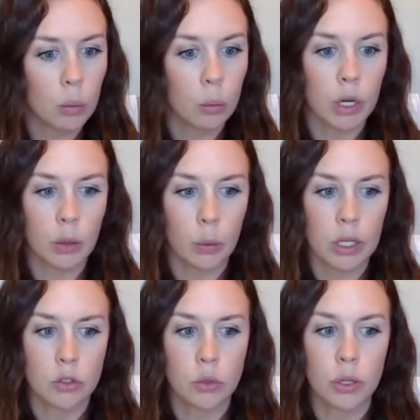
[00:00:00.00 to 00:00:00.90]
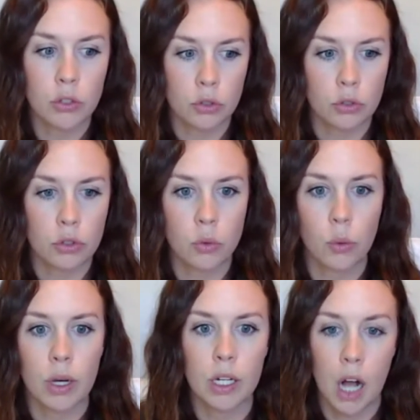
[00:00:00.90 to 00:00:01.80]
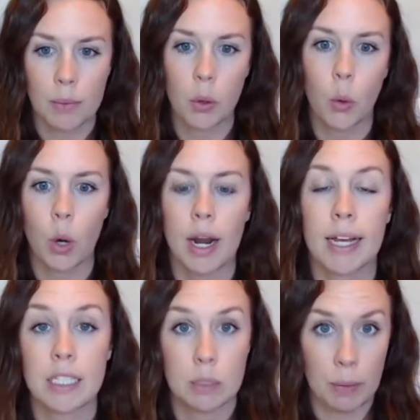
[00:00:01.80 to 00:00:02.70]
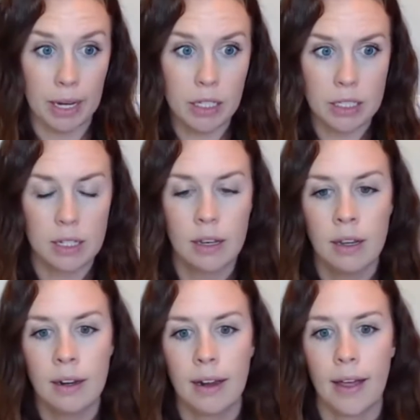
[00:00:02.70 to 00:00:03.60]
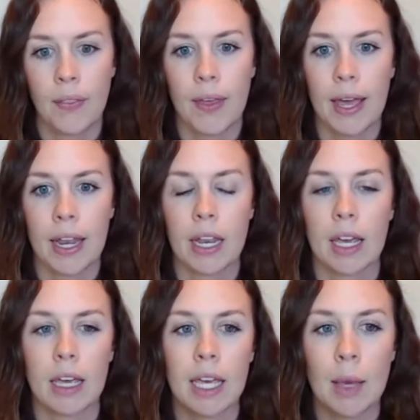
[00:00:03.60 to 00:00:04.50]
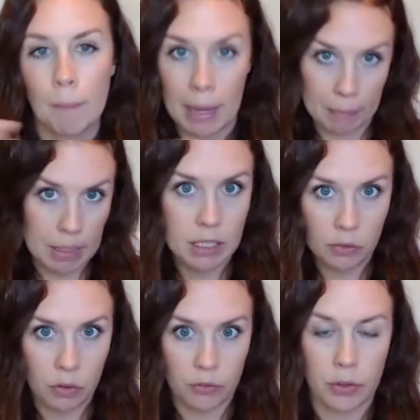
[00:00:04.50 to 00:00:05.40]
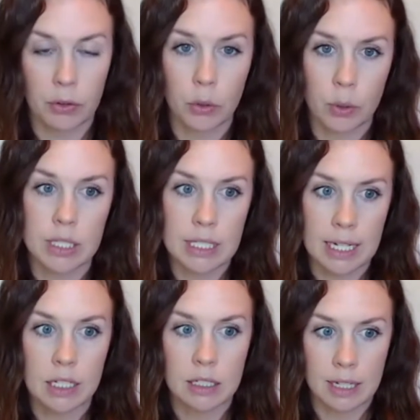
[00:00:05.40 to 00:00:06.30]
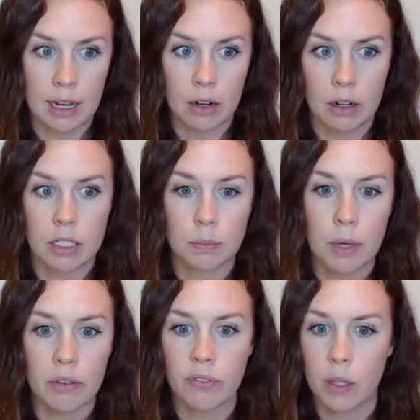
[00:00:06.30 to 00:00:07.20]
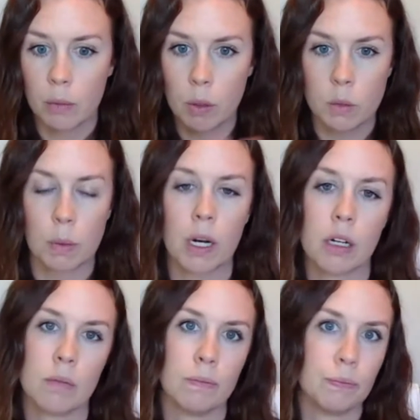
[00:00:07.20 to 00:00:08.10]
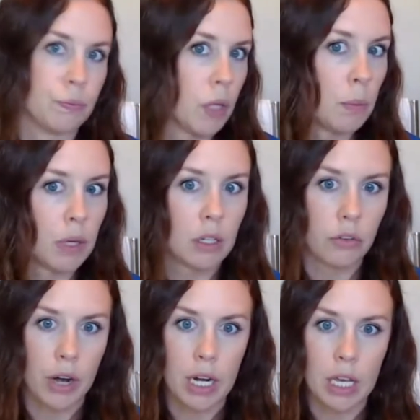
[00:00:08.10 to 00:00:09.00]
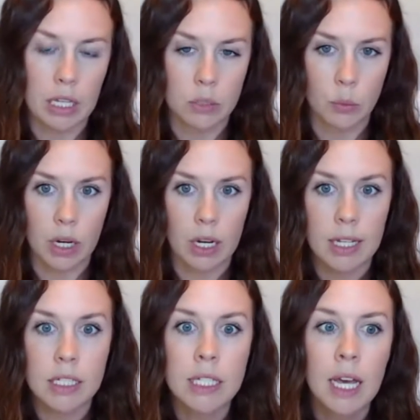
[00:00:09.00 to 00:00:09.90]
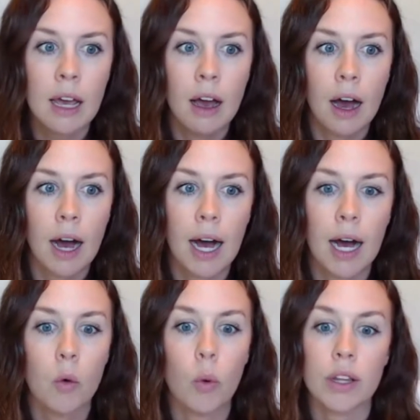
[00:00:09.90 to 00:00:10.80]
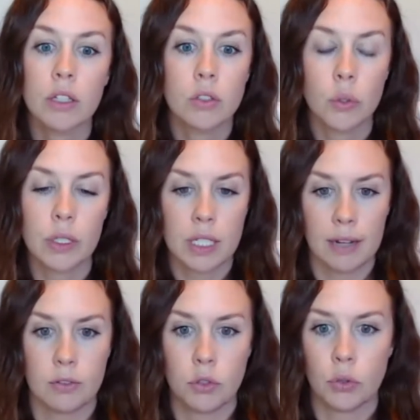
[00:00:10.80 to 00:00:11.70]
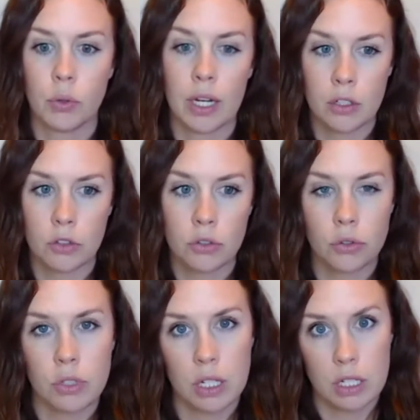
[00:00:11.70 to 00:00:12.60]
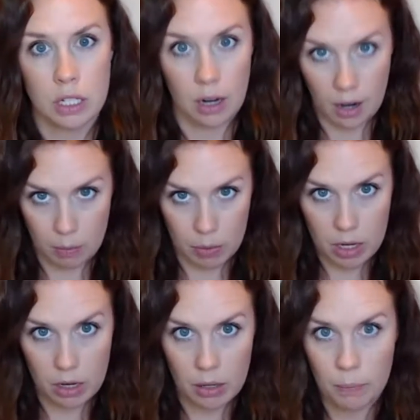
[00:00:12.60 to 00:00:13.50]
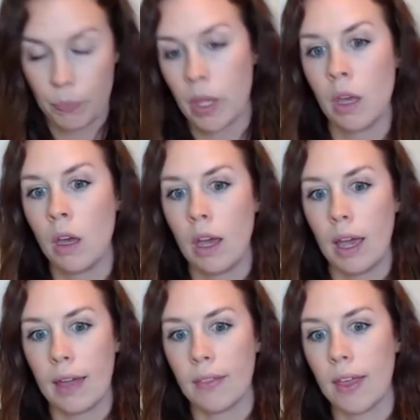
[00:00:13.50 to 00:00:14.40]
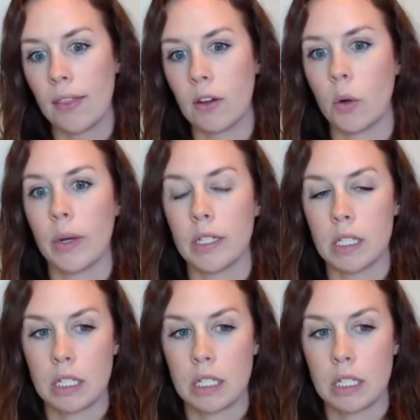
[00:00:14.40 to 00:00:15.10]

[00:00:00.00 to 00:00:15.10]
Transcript: we're going to introduce what Common Core expects, and then it might be different for your state standards, but for the most part, opinion writing is what it is, where the students have to introduce the topic, and then they're going to